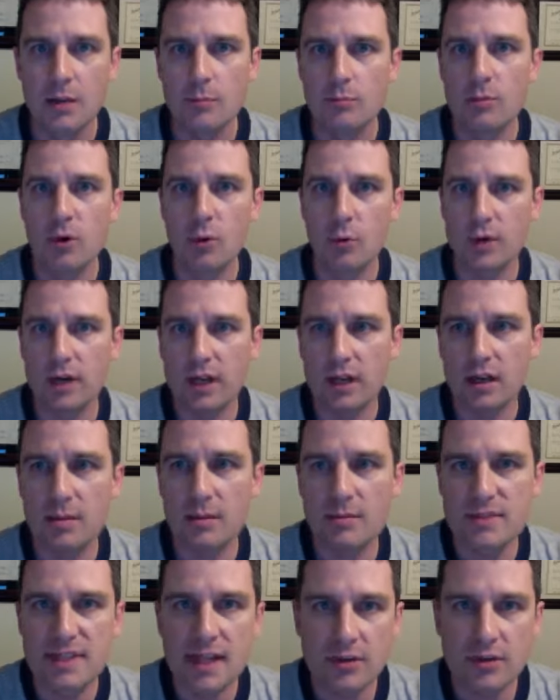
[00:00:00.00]
but when it
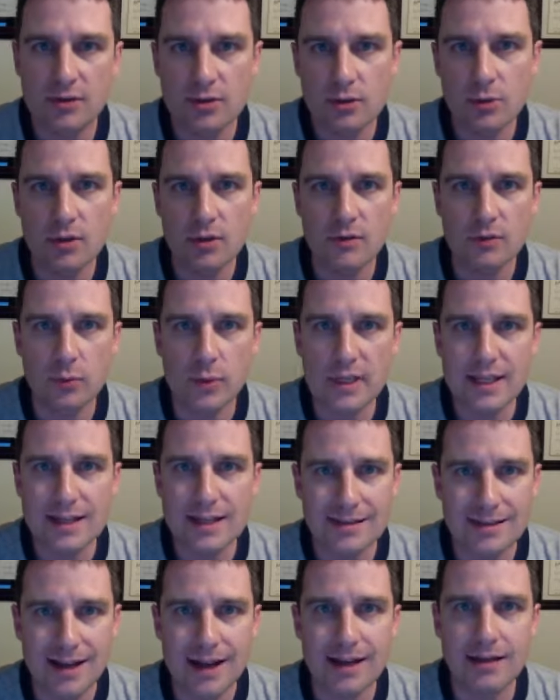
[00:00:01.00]
comes down to it, if we
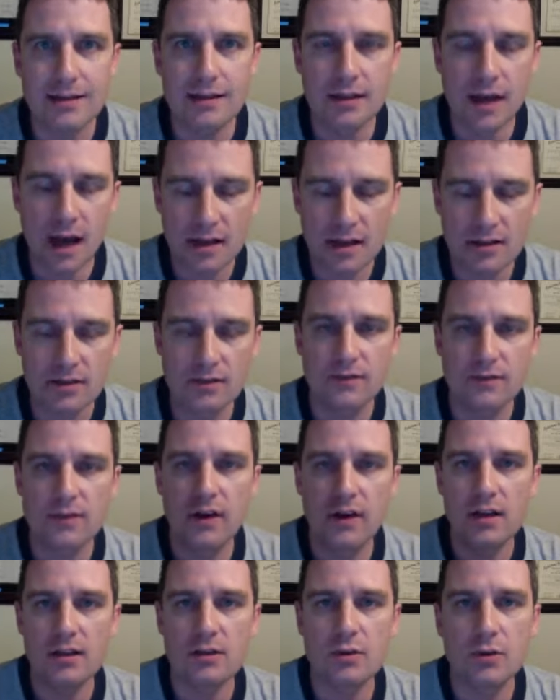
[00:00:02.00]
decide not to
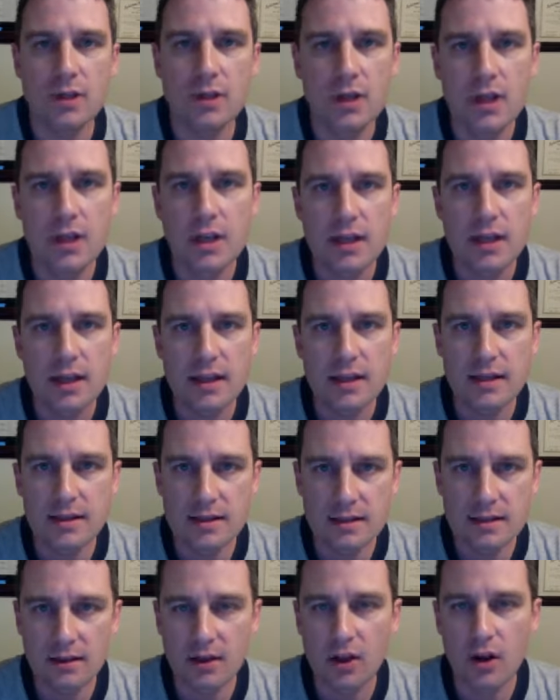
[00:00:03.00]
follow
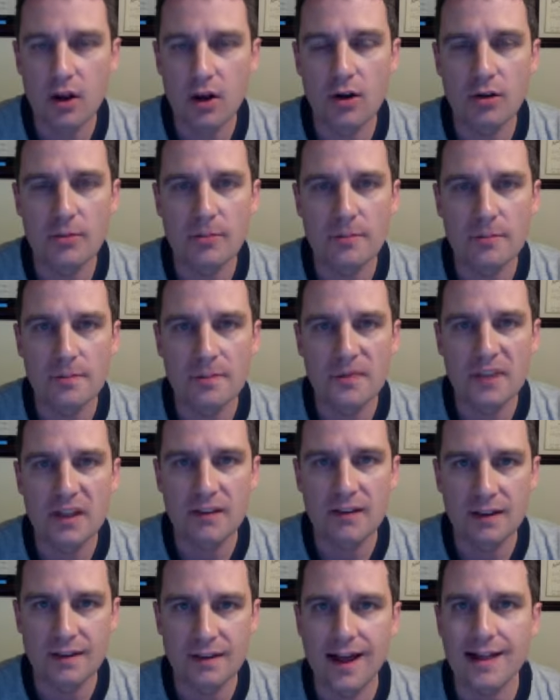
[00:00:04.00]
His law,
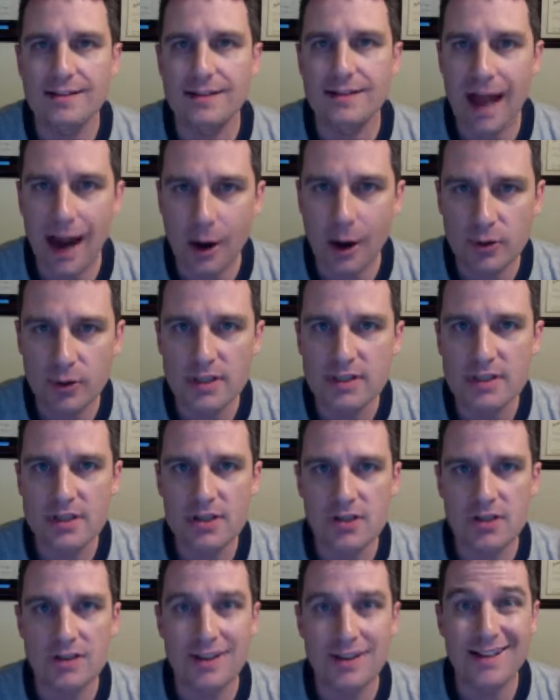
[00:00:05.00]
then that's our
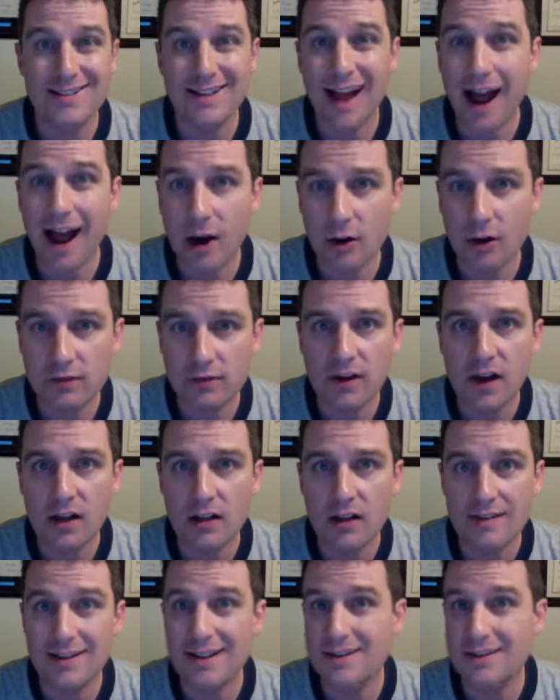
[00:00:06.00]
decision, that's our
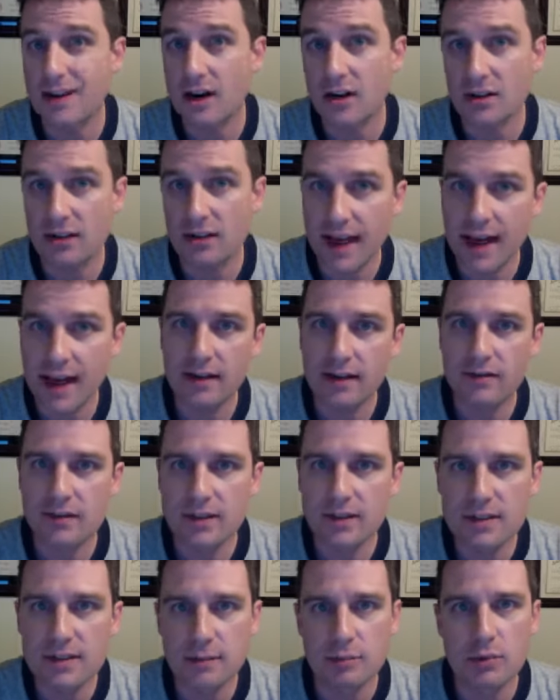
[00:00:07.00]
folly, that's our lack of
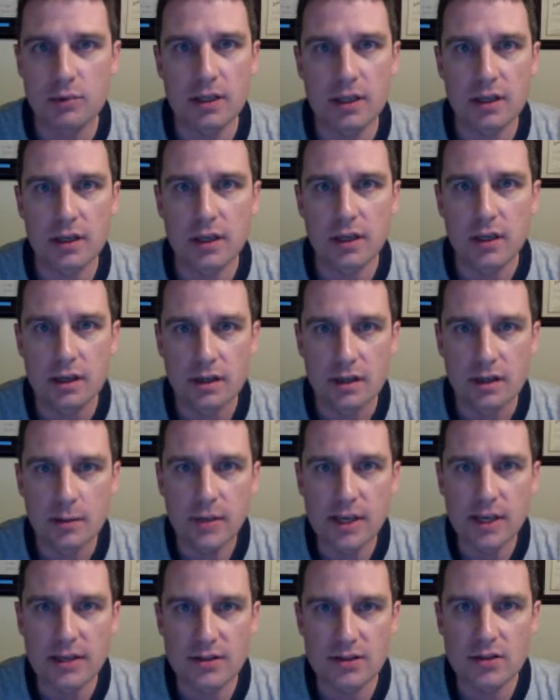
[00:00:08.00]
discipline that
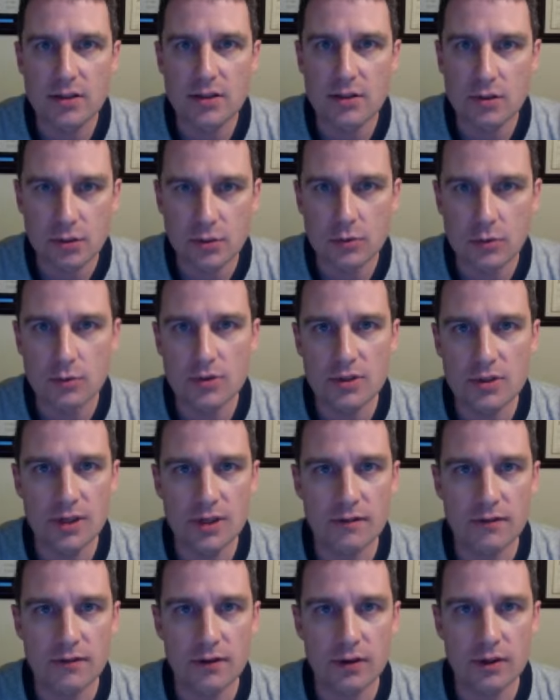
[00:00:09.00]
makes a huge
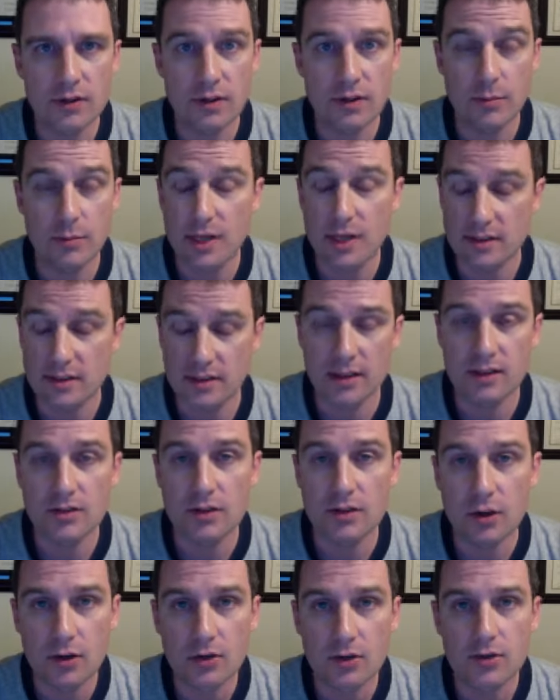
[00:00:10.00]
difference. It makes an
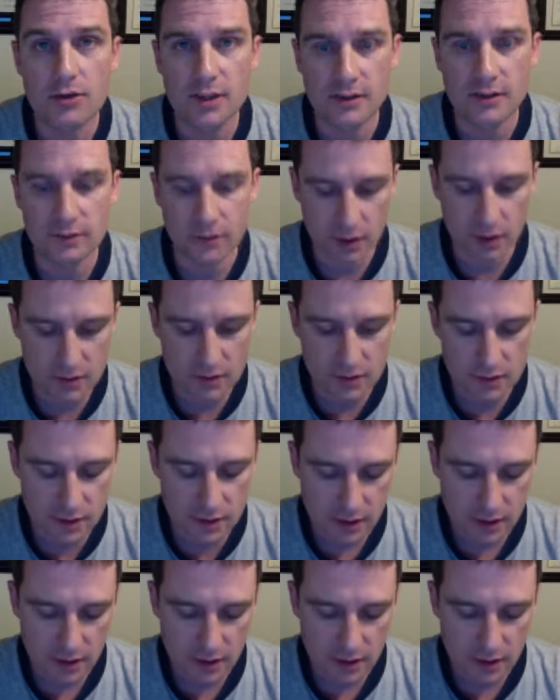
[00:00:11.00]
eternal difference.